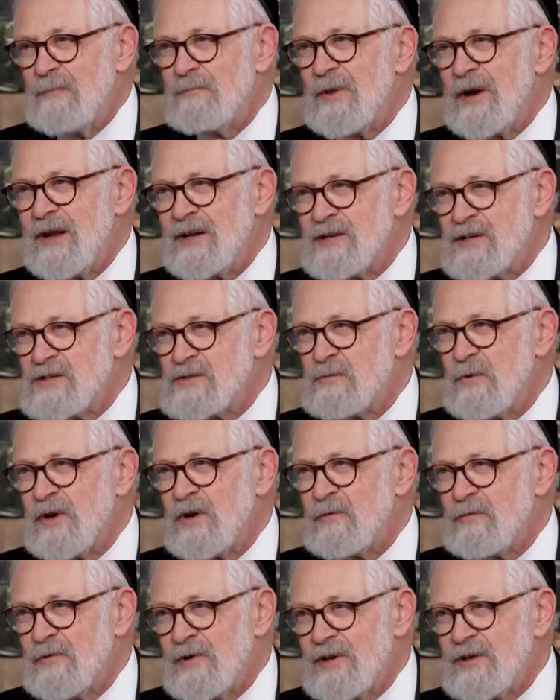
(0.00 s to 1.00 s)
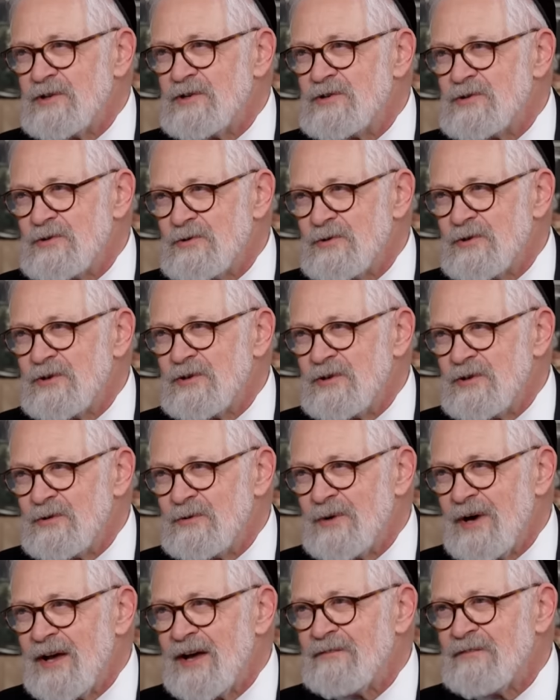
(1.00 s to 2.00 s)
but I just want to reassure
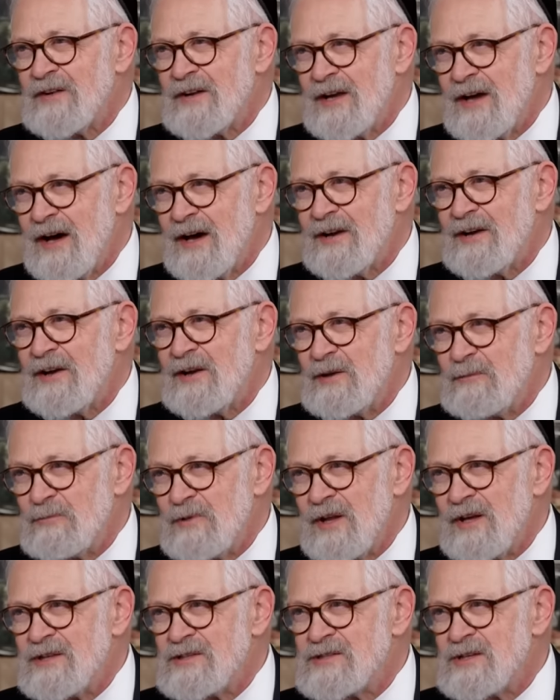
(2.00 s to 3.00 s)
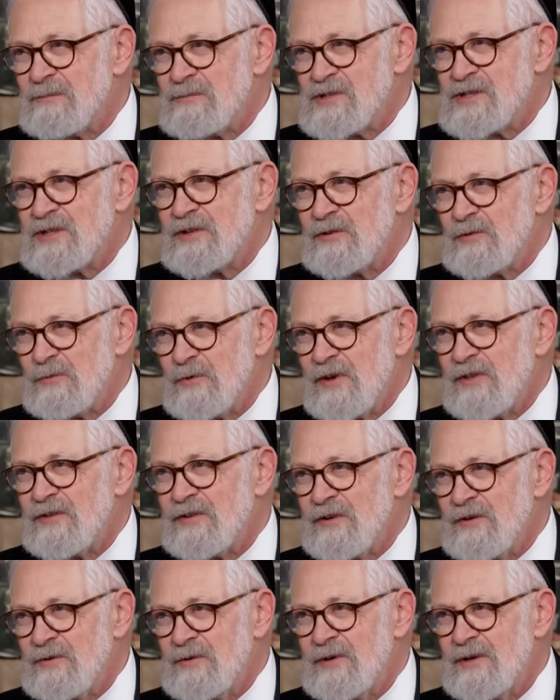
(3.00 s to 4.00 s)
you, I haven't gone anyplace. I'm still
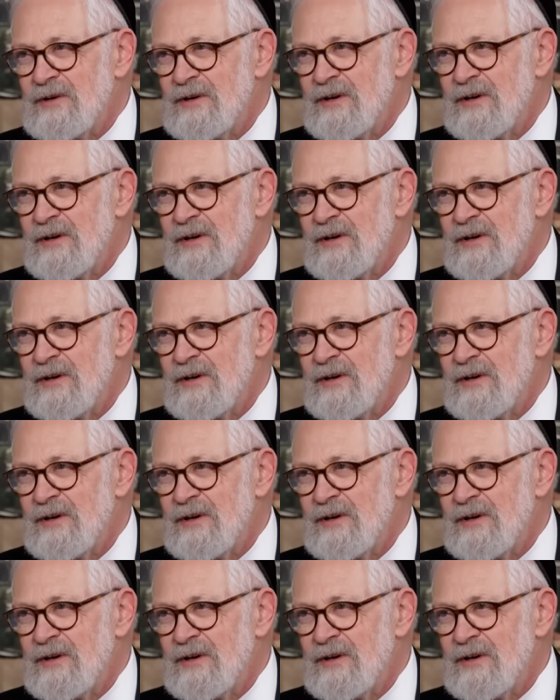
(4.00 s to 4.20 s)
with you.